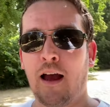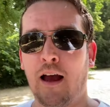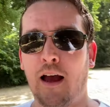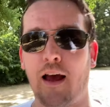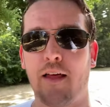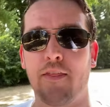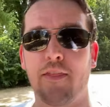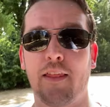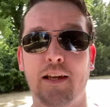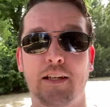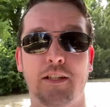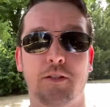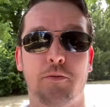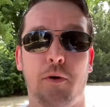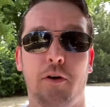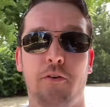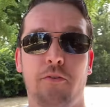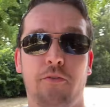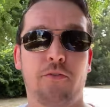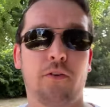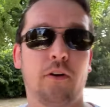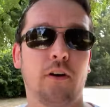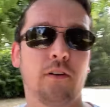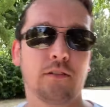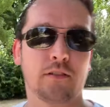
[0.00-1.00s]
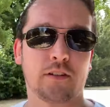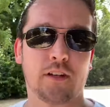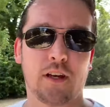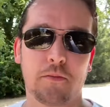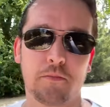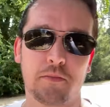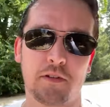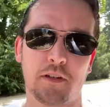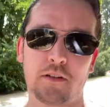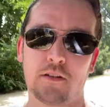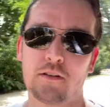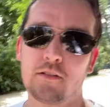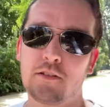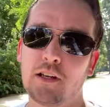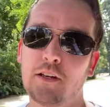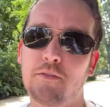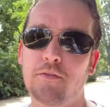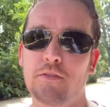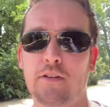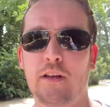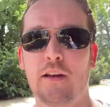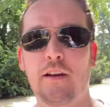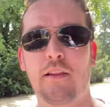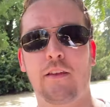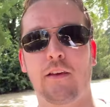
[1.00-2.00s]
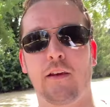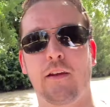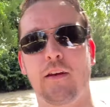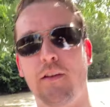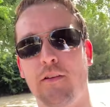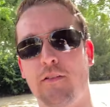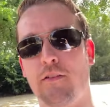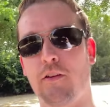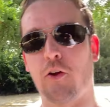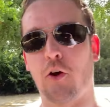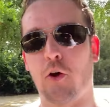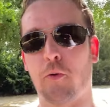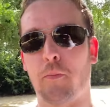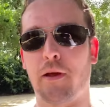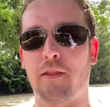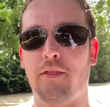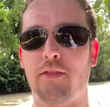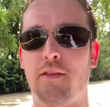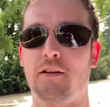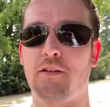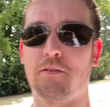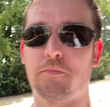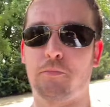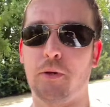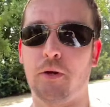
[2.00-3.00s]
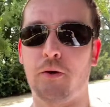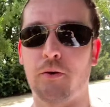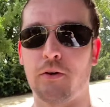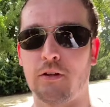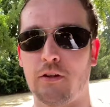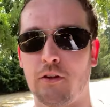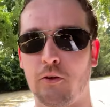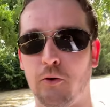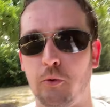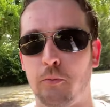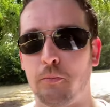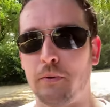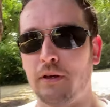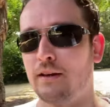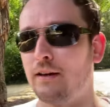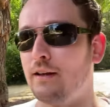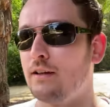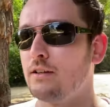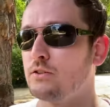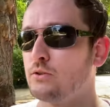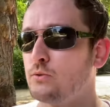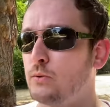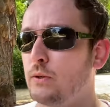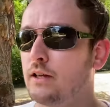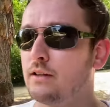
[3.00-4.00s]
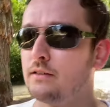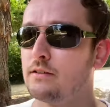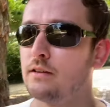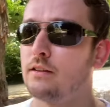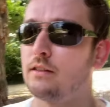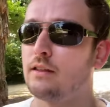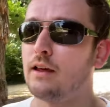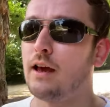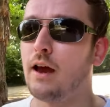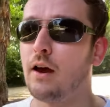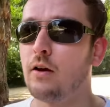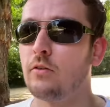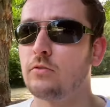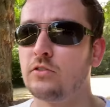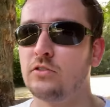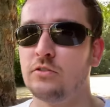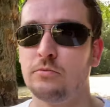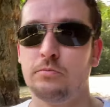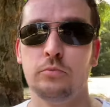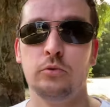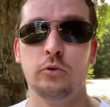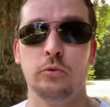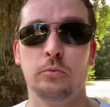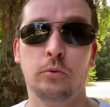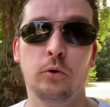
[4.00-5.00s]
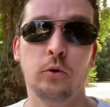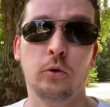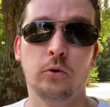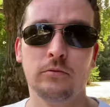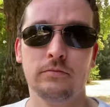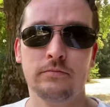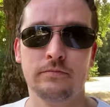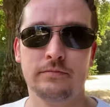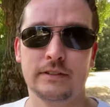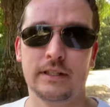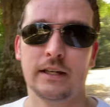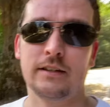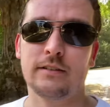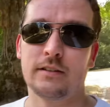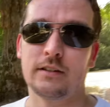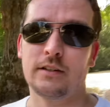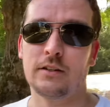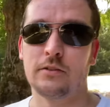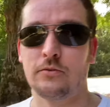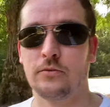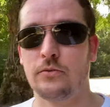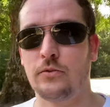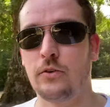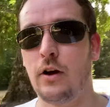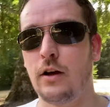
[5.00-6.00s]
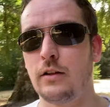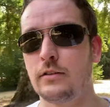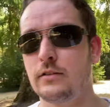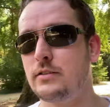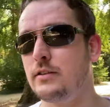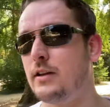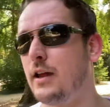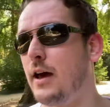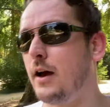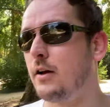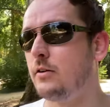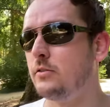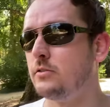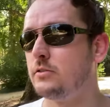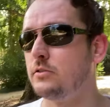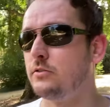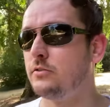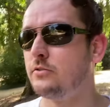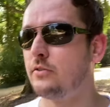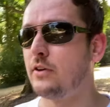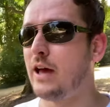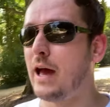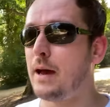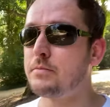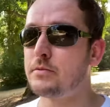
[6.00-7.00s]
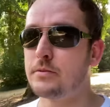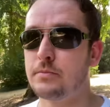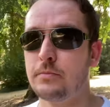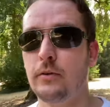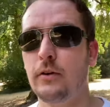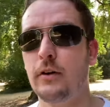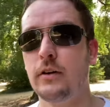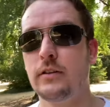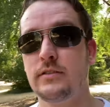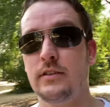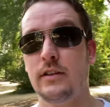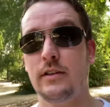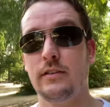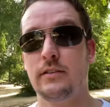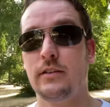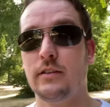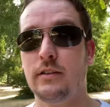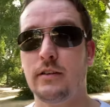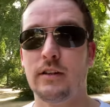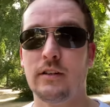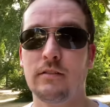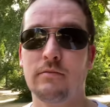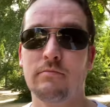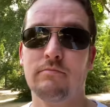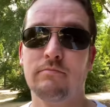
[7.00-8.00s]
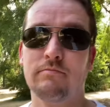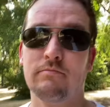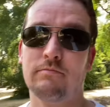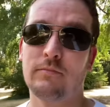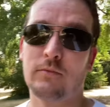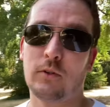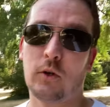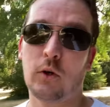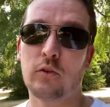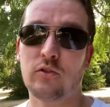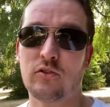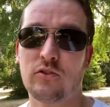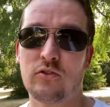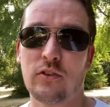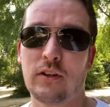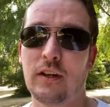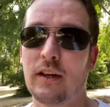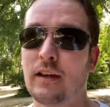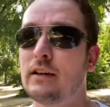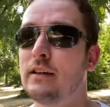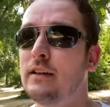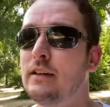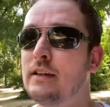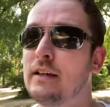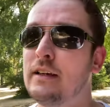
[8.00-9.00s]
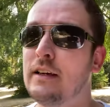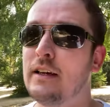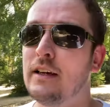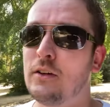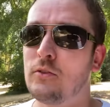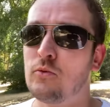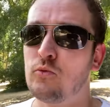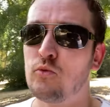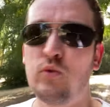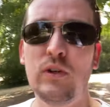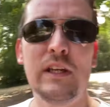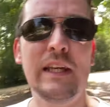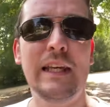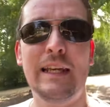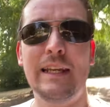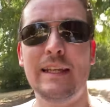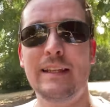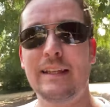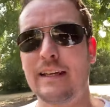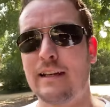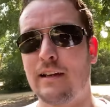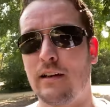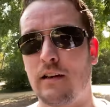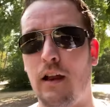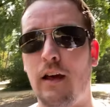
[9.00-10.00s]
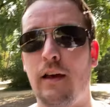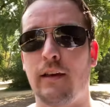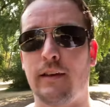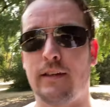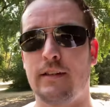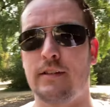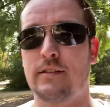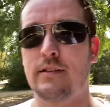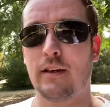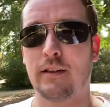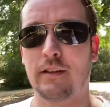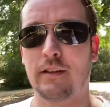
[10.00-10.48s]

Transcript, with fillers: And that is where France comes in. You see, if there's anything you need to know about this period in European history, it's that the House of Bourbon, centered in France, and the House of Habsburg, centered in Austria, really didn't like each